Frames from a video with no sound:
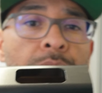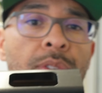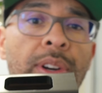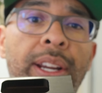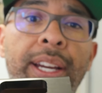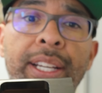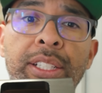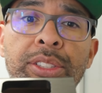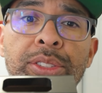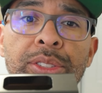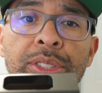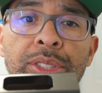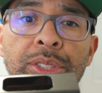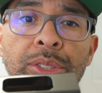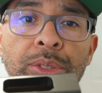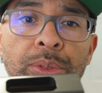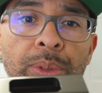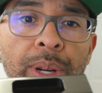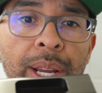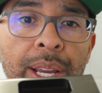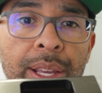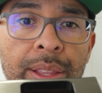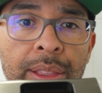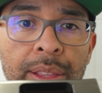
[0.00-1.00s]
for extra
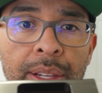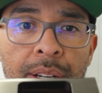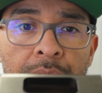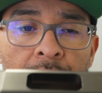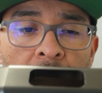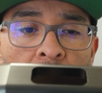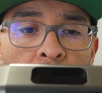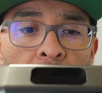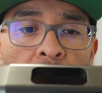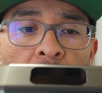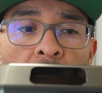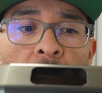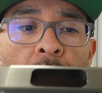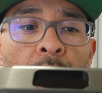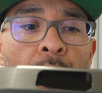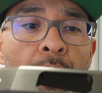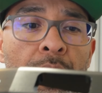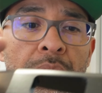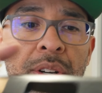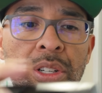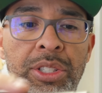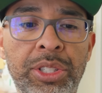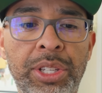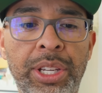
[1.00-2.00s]
strength in a couple of
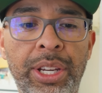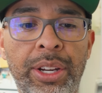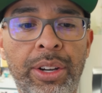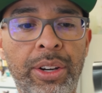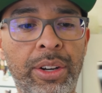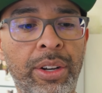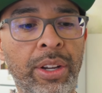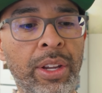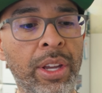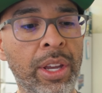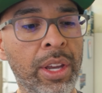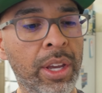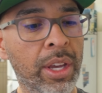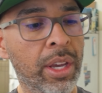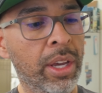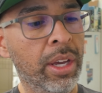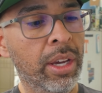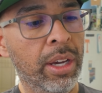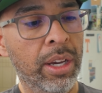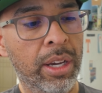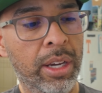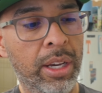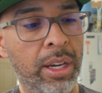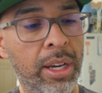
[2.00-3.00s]
corners here.
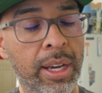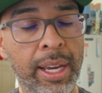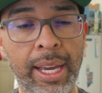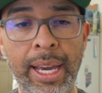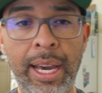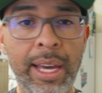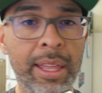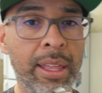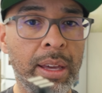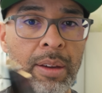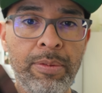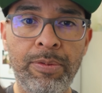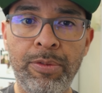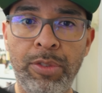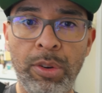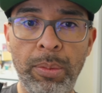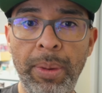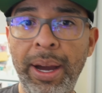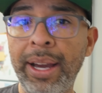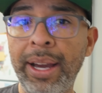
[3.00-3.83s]
From